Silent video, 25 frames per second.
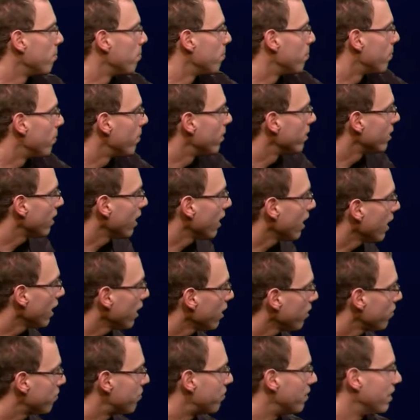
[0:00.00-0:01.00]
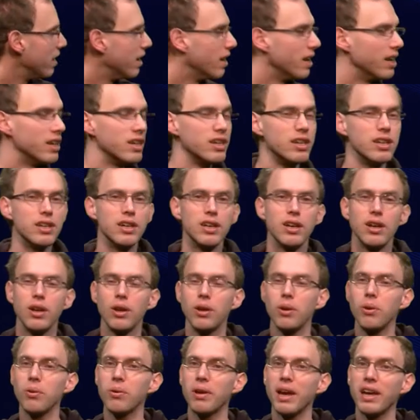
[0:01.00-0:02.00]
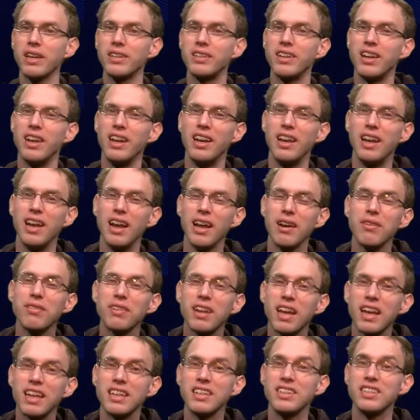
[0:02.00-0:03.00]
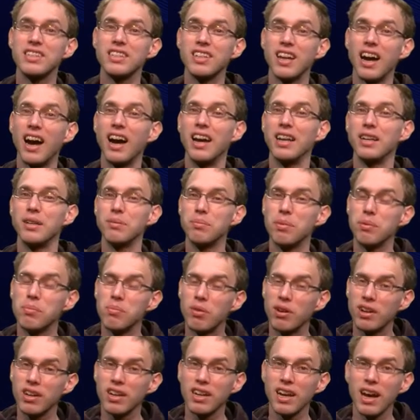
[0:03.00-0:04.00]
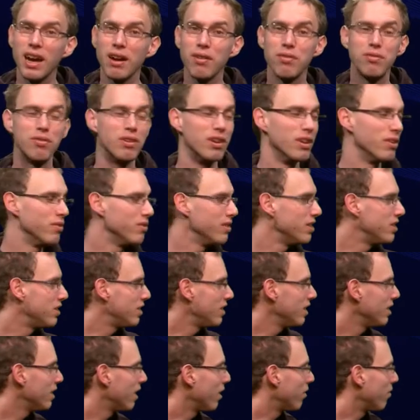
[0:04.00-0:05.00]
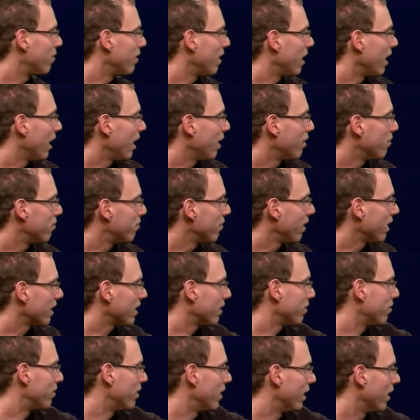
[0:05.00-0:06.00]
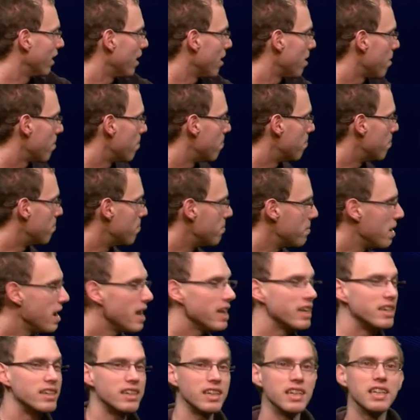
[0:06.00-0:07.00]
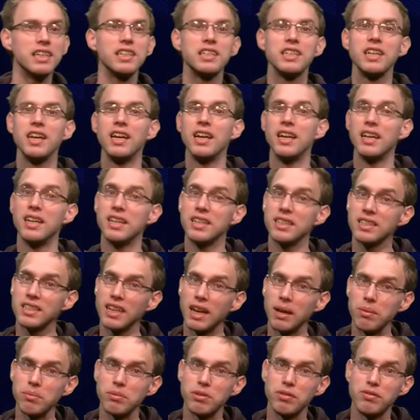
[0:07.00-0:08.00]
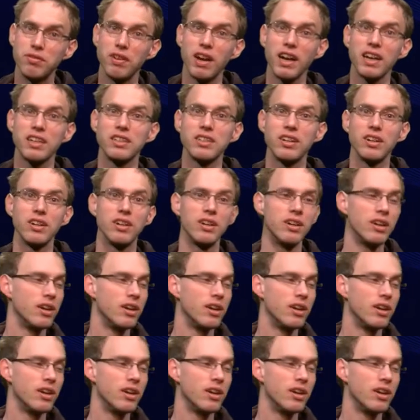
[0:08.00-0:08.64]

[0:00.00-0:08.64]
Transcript: But if we look at the left-hand side a bit more carefully, we see that we in fact have here a matrix times a vector.